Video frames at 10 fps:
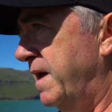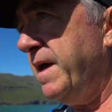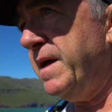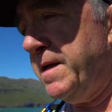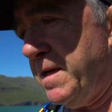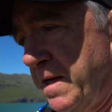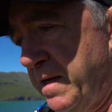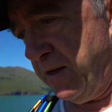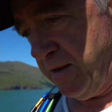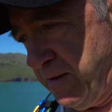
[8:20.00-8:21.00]
and
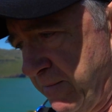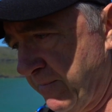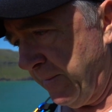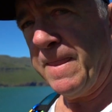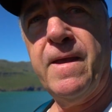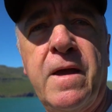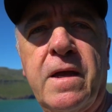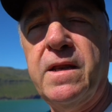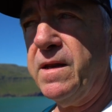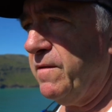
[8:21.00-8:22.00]

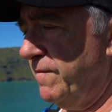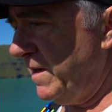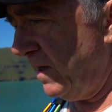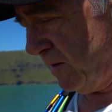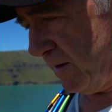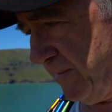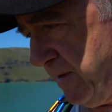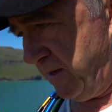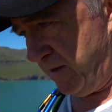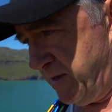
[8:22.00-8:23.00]
get another video up.
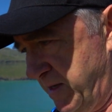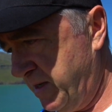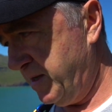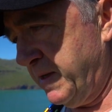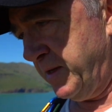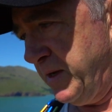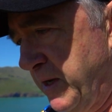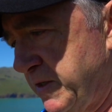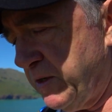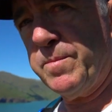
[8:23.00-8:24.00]

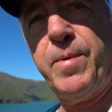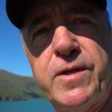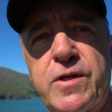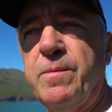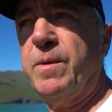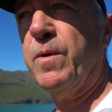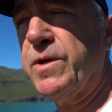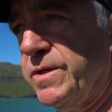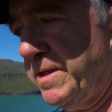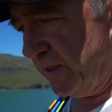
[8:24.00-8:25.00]
So by the time you're
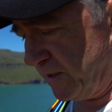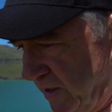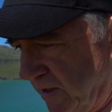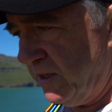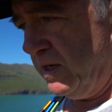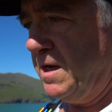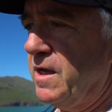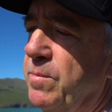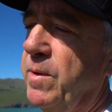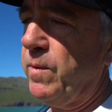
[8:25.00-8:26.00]
watching this,
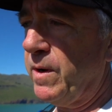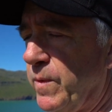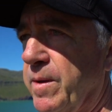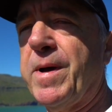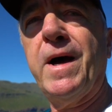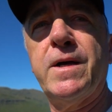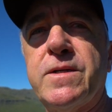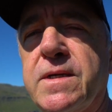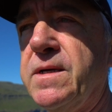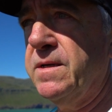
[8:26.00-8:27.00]
it'll be 1 week
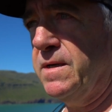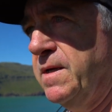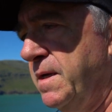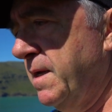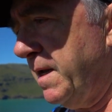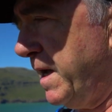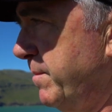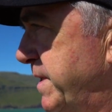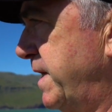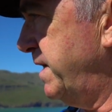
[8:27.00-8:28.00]
past
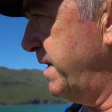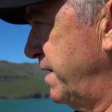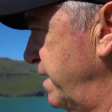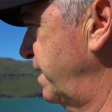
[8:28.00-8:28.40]
Labour Day.